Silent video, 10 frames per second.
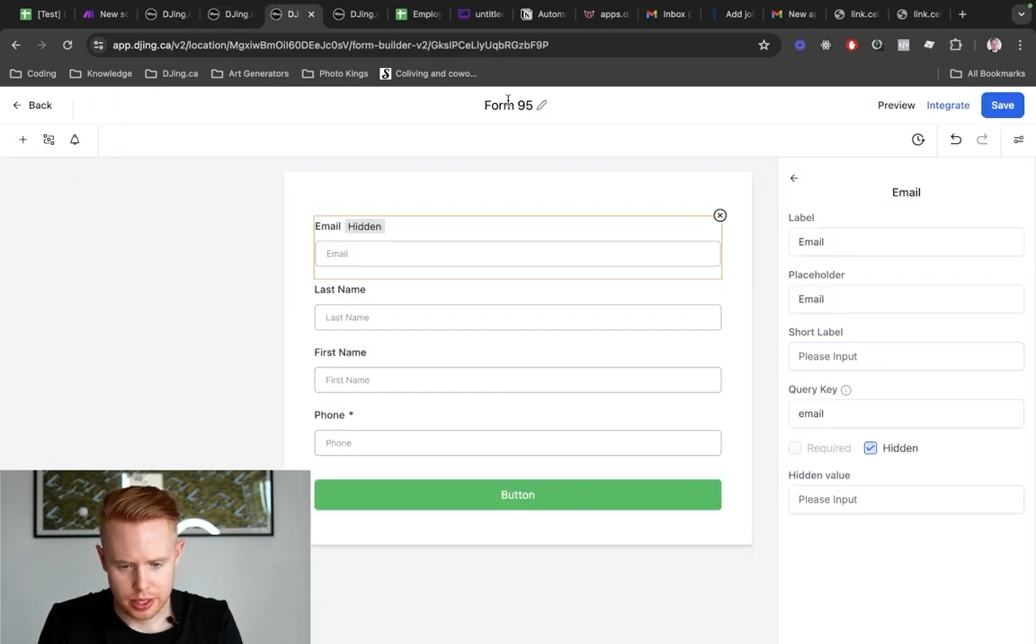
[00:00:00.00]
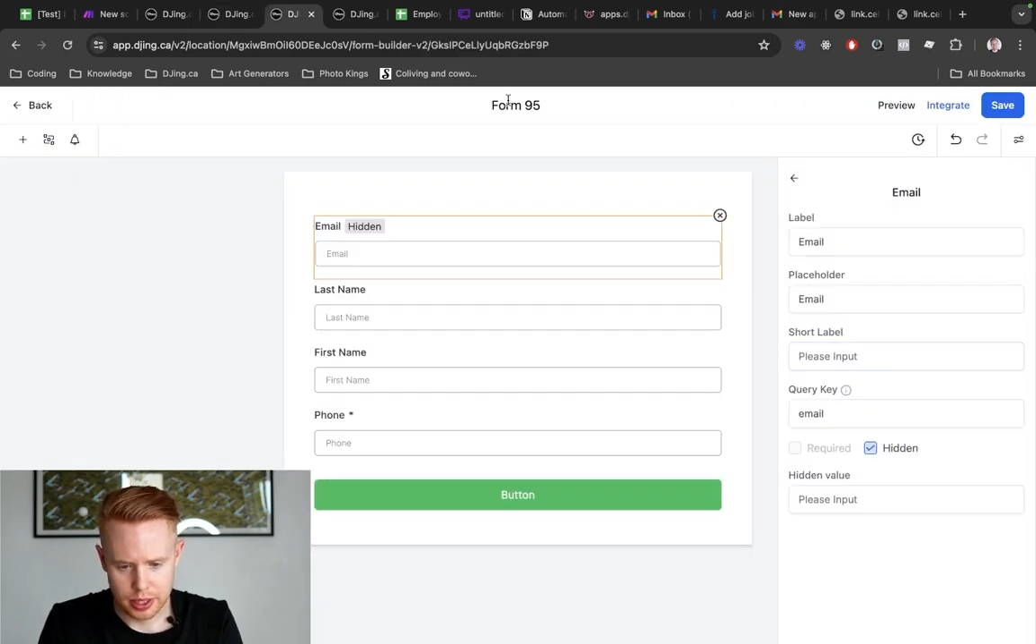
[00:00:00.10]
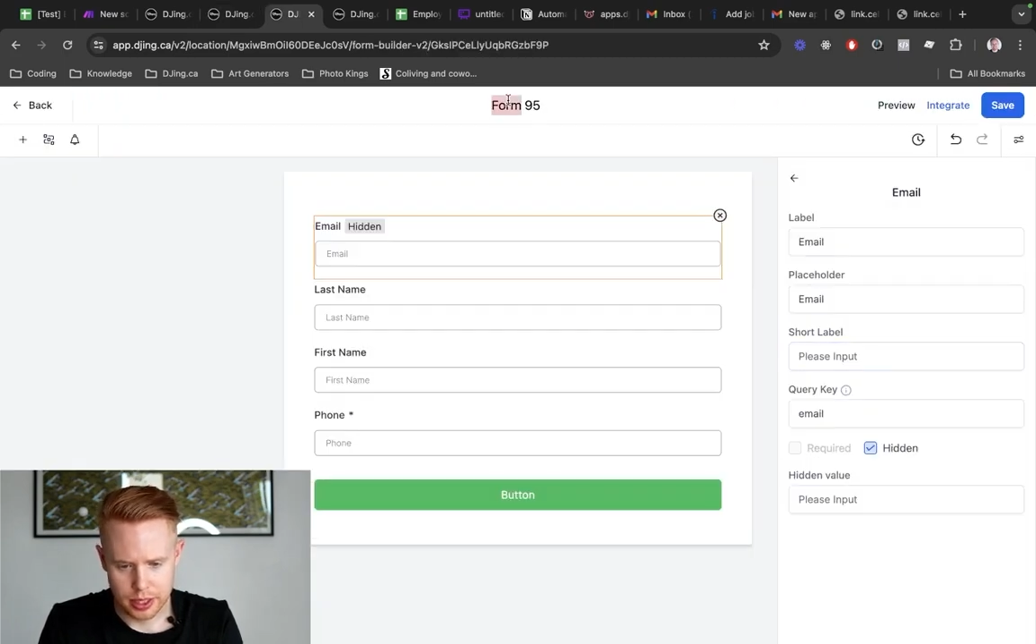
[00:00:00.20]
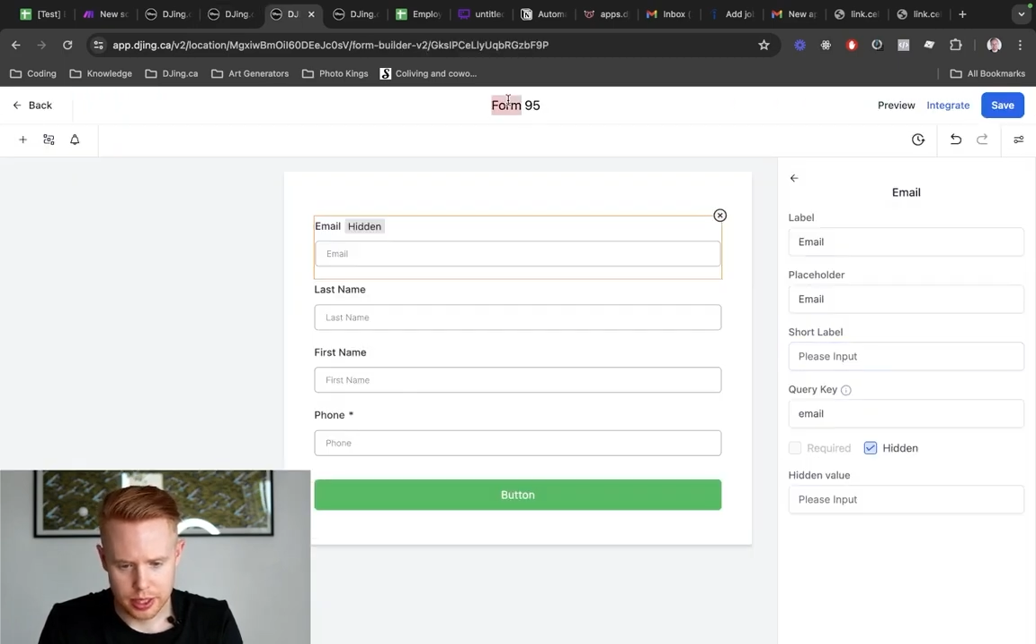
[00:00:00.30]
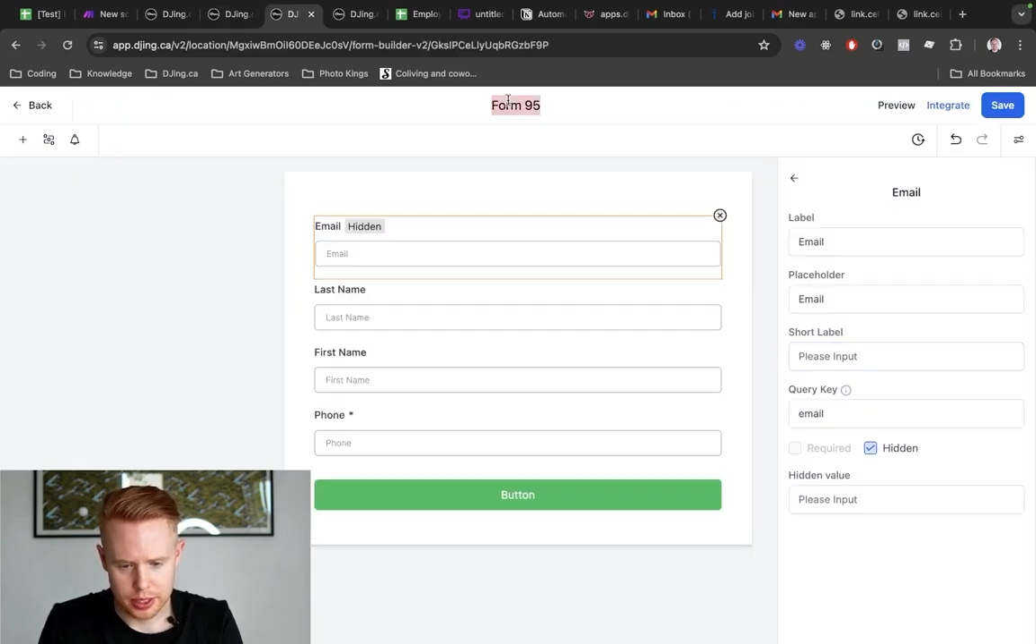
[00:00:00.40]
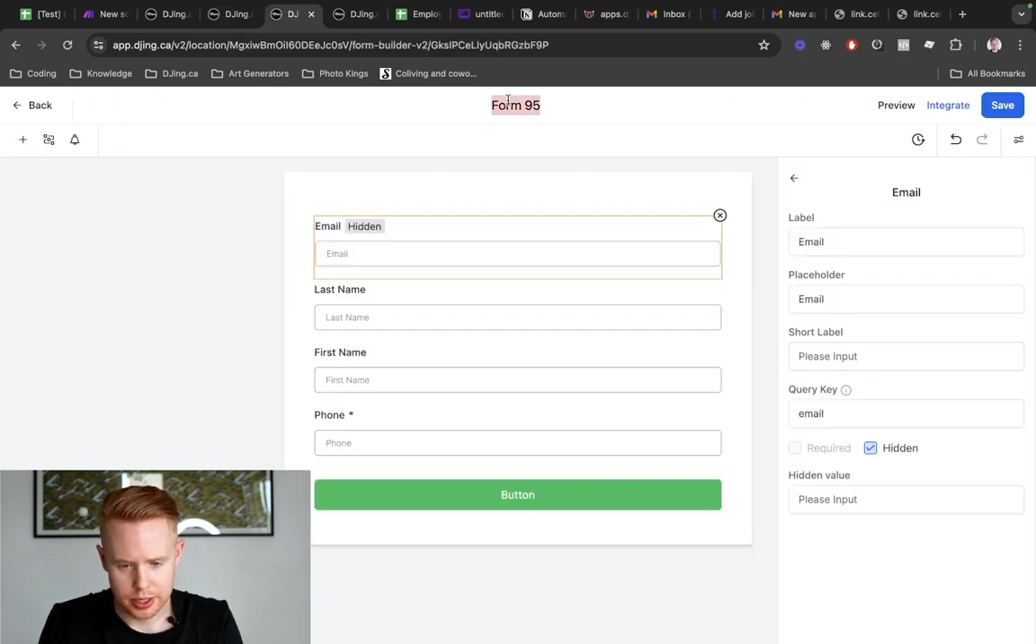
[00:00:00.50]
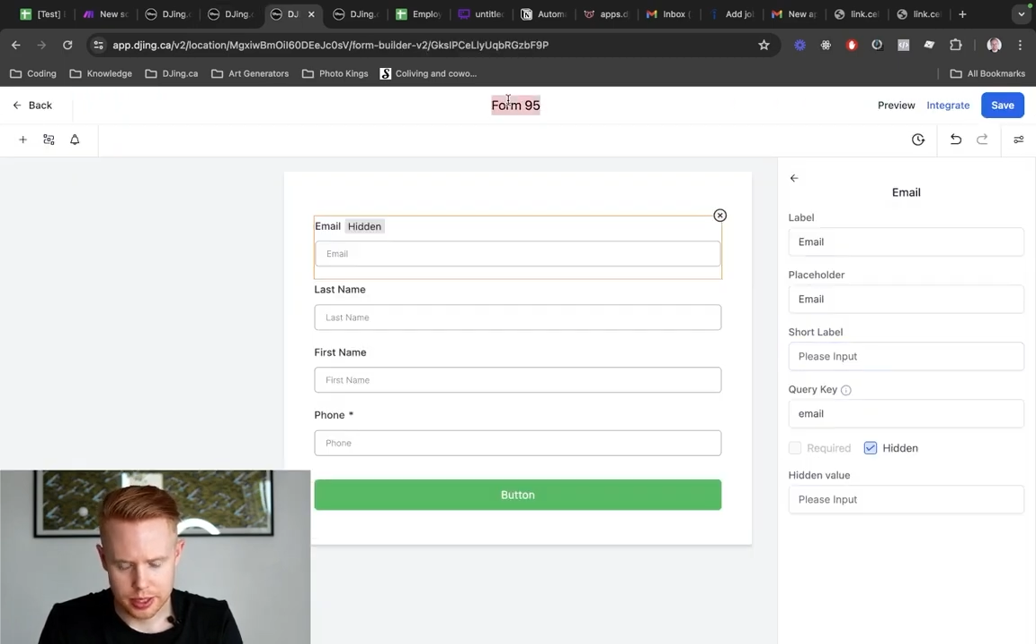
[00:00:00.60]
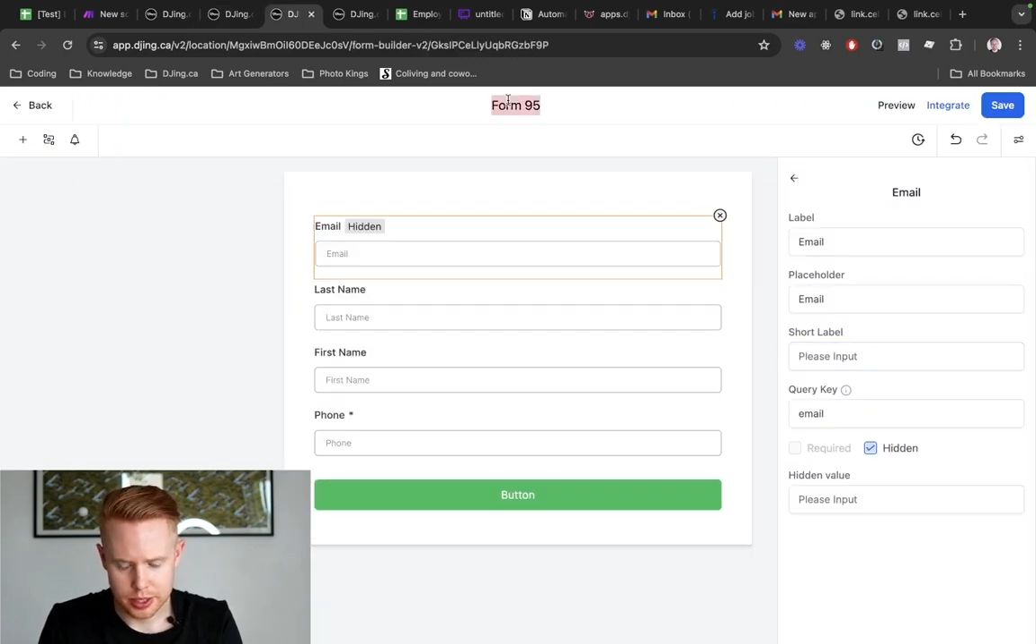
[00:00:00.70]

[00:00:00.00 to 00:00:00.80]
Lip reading: And this